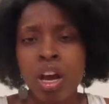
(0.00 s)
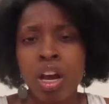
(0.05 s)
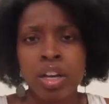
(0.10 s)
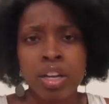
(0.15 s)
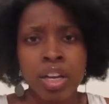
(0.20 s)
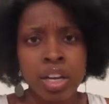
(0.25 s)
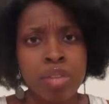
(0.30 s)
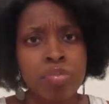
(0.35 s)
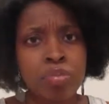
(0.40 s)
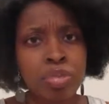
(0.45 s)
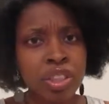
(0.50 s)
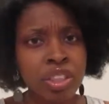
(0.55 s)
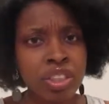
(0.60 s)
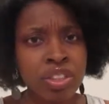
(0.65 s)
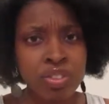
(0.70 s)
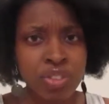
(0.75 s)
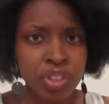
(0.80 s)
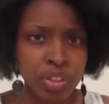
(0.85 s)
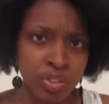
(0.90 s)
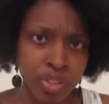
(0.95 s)
again,
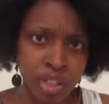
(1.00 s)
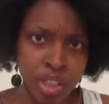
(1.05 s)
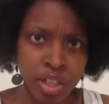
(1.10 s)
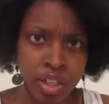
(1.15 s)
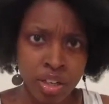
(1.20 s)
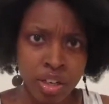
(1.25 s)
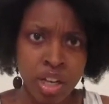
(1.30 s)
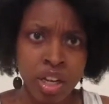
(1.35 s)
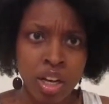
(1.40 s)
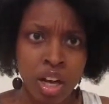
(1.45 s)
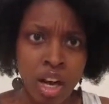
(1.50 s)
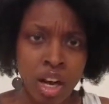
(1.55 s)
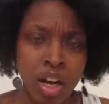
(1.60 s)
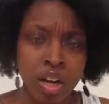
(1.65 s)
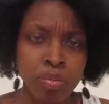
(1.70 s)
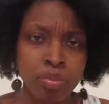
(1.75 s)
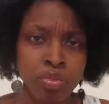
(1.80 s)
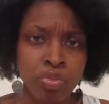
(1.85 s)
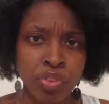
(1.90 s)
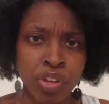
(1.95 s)
please feel free
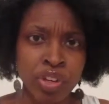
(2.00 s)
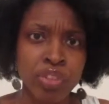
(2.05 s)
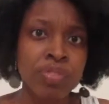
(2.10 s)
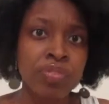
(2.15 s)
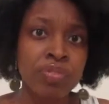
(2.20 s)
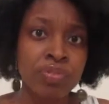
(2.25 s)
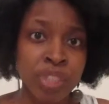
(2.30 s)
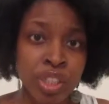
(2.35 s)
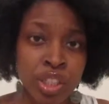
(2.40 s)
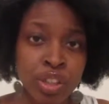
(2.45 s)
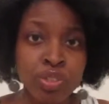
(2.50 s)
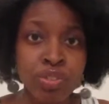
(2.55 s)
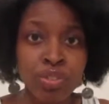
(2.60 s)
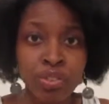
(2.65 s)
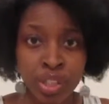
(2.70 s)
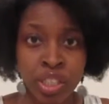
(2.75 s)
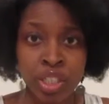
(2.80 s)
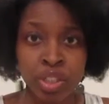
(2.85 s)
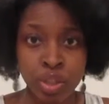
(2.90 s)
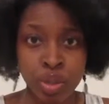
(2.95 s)

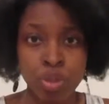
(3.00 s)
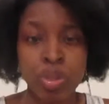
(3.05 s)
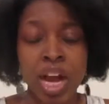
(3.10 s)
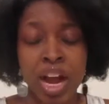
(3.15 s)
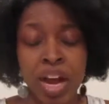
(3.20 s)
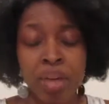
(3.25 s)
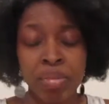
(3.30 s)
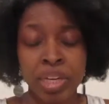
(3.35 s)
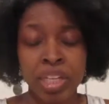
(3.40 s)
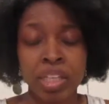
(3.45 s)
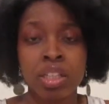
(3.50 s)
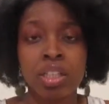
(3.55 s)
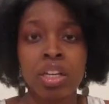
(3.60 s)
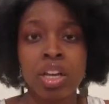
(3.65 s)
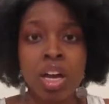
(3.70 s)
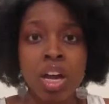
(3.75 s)
to comment.